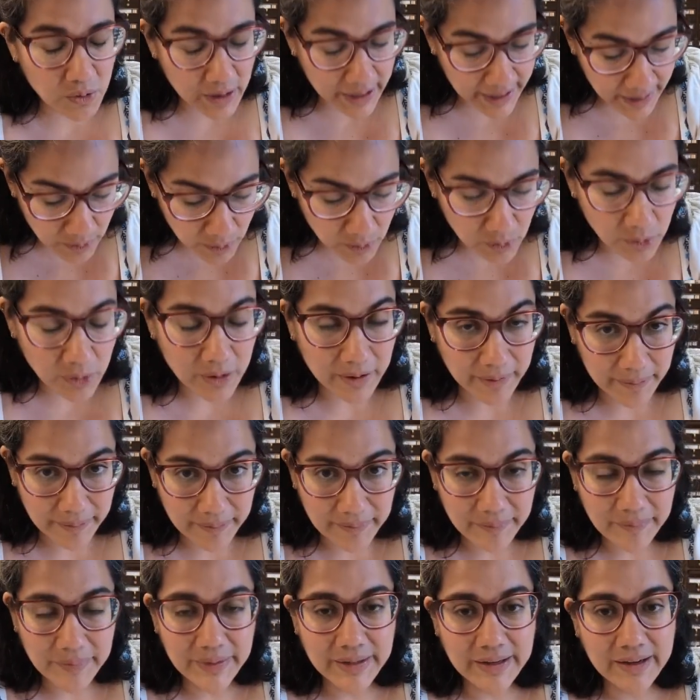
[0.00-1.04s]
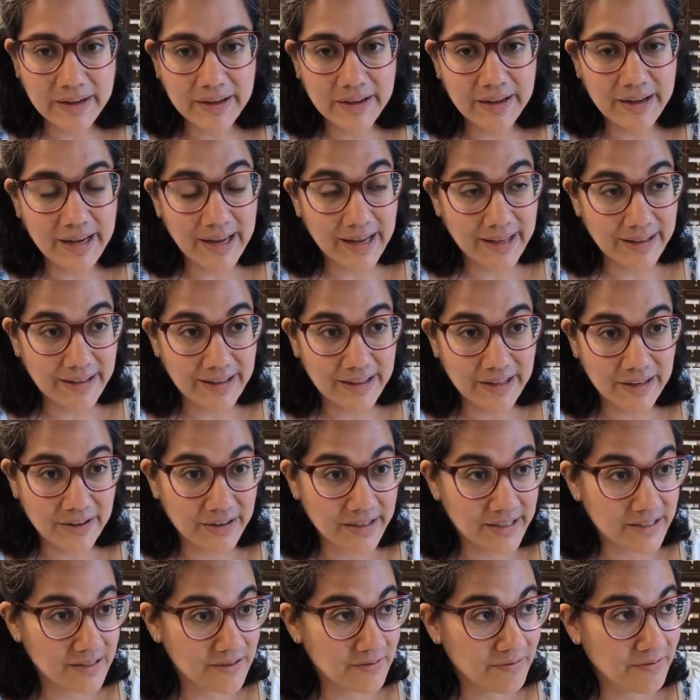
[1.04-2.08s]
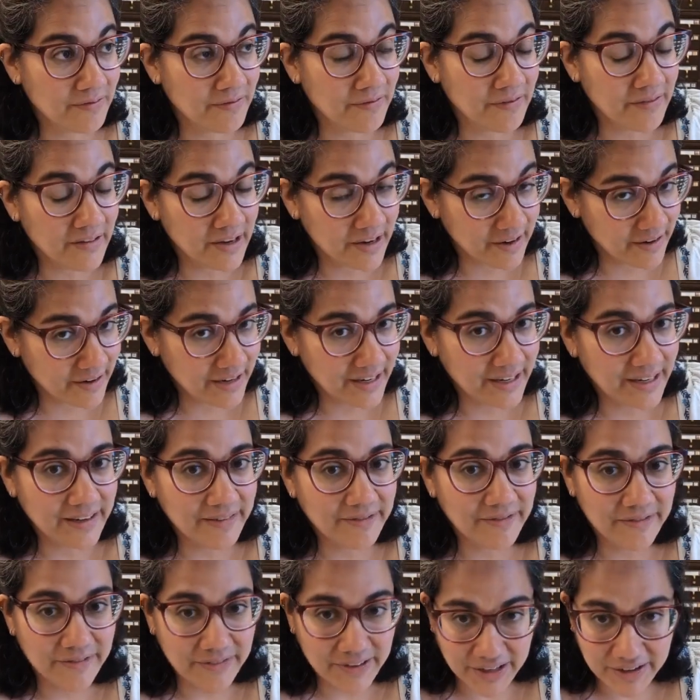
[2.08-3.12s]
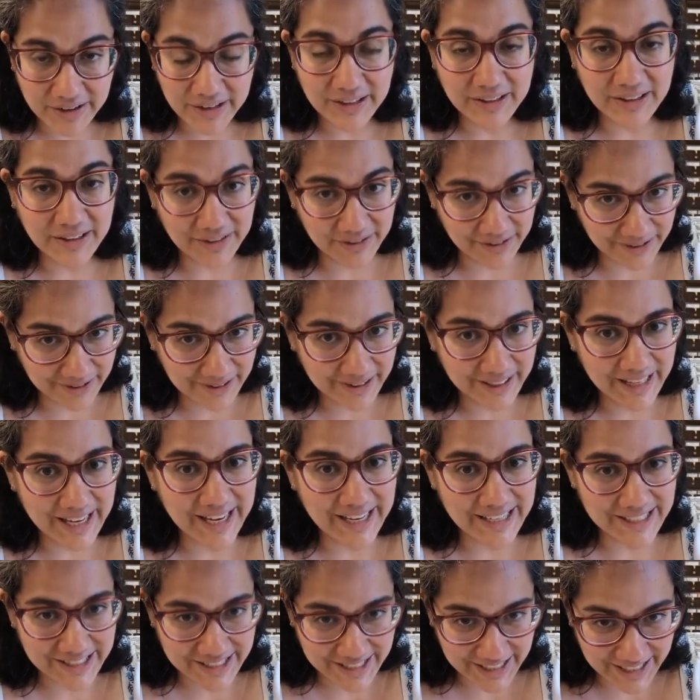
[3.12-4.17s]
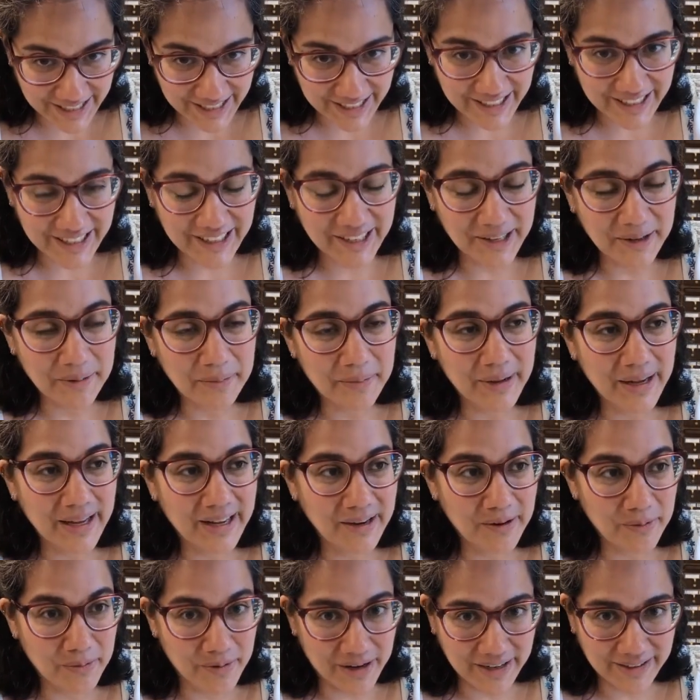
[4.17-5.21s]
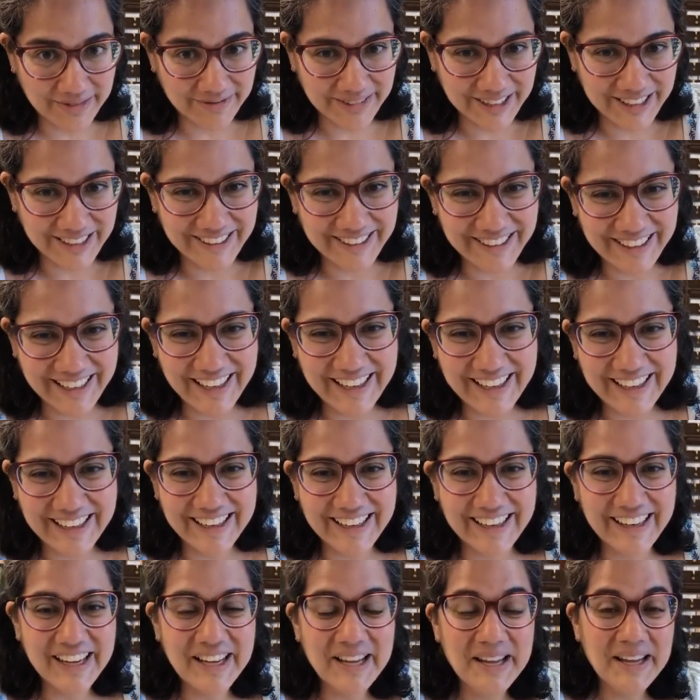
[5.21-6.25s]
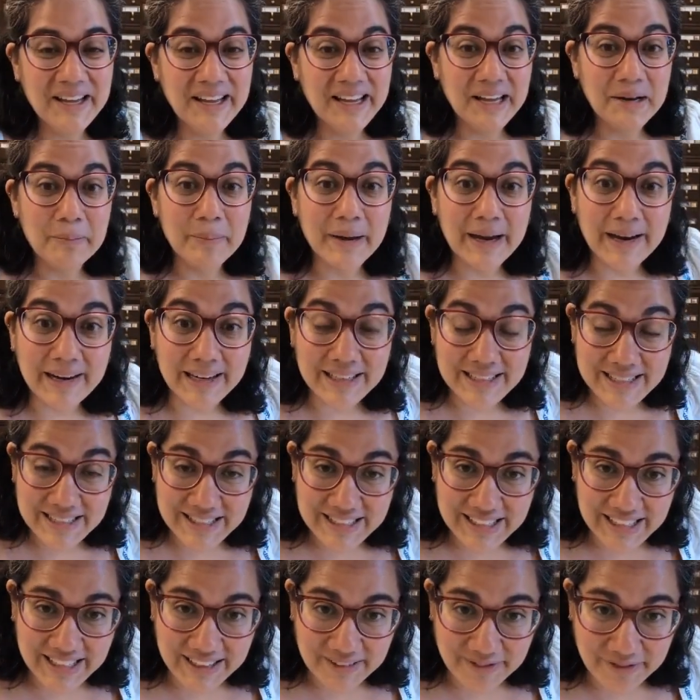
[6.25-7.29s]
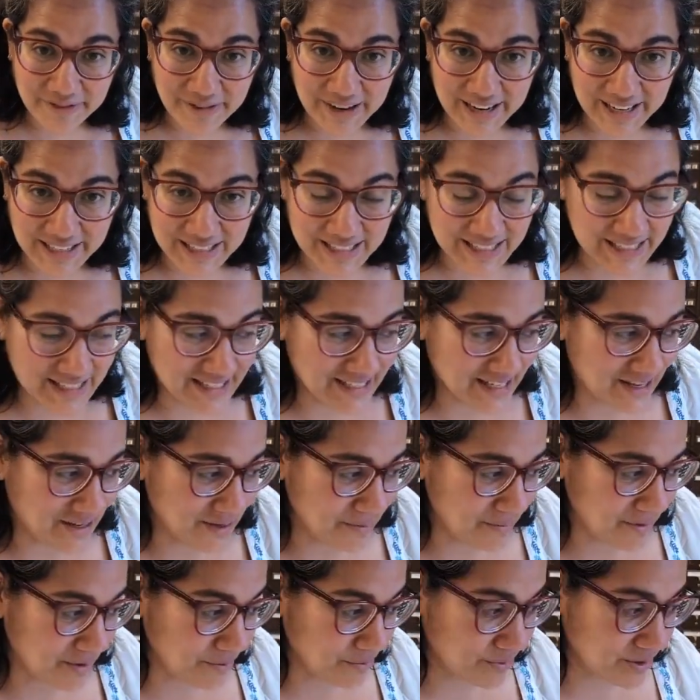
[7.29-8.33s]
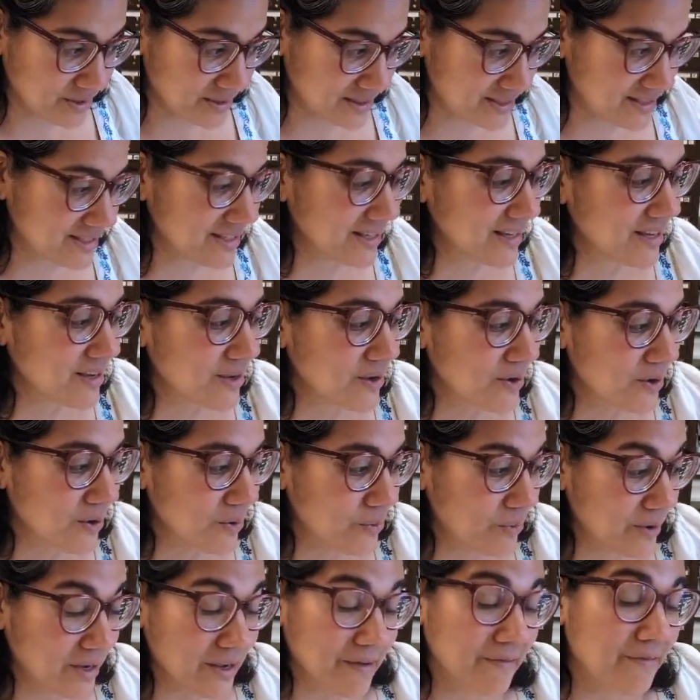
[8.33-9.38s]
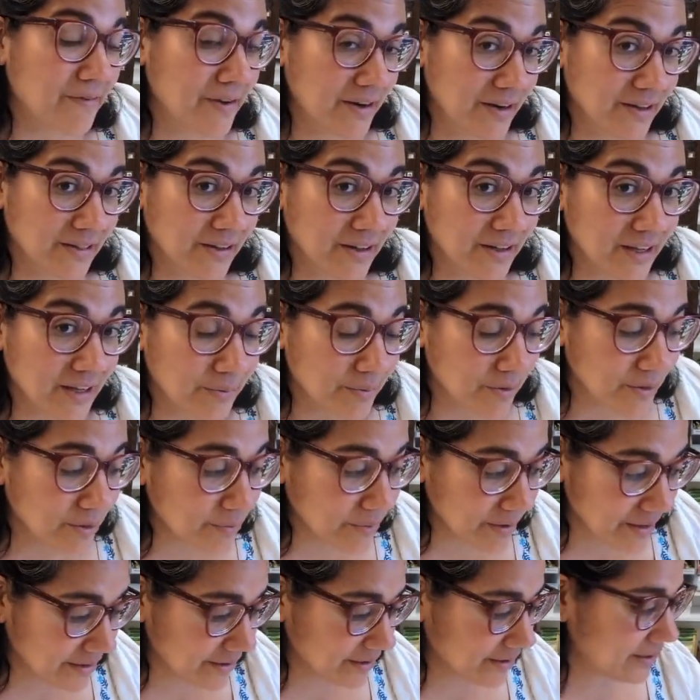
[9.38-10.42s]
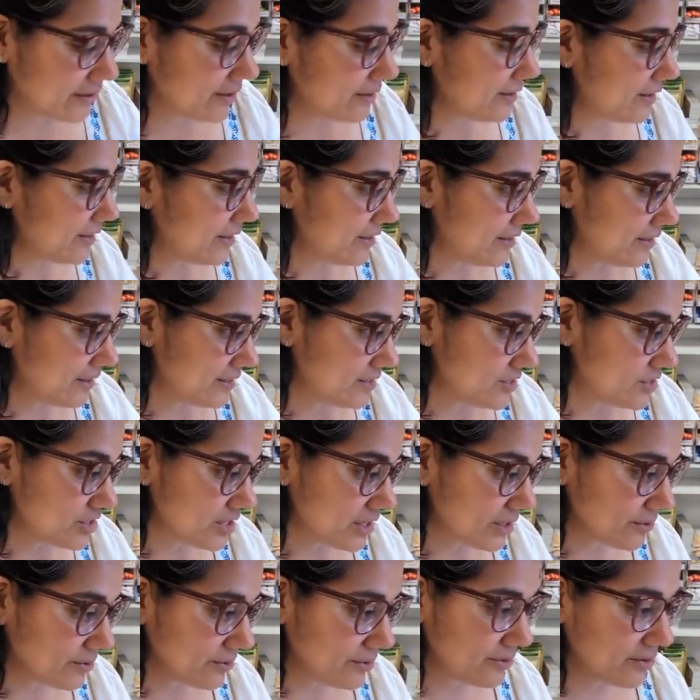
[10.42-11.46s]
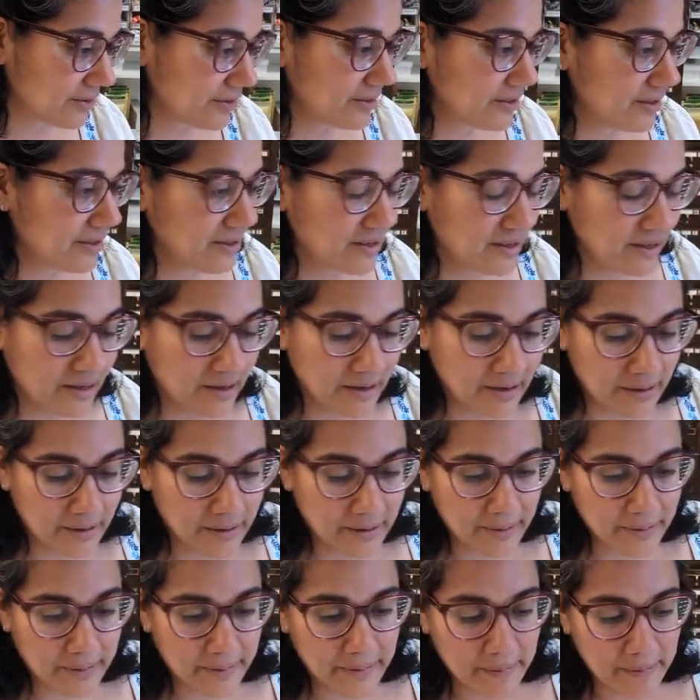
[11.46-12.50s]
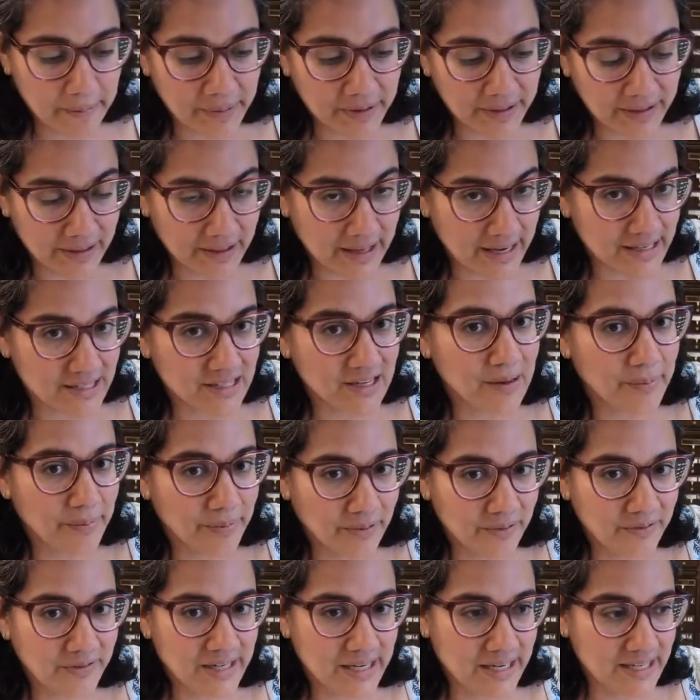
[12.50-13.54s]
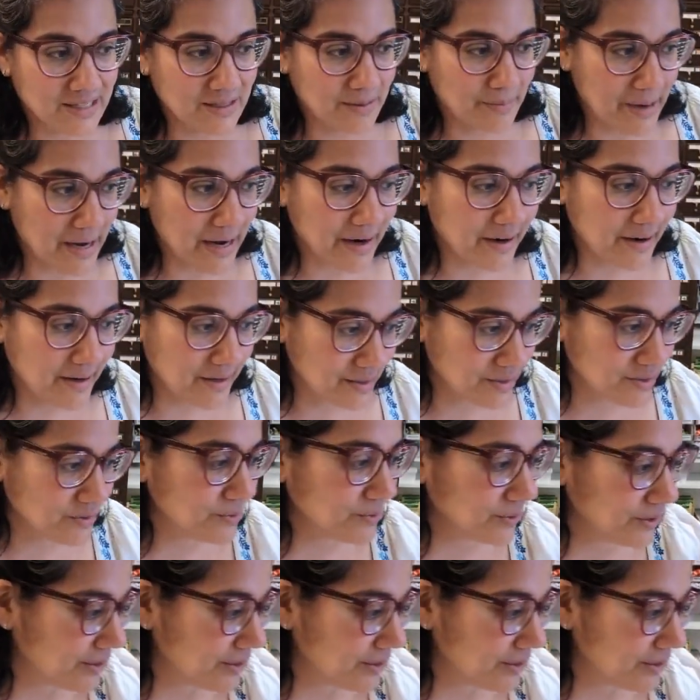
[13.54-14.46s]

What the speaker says: quite warm, and there is very, very little AC anywhere in Paris, in France. We got very lucky with weather in general, but the last couple of days in Paris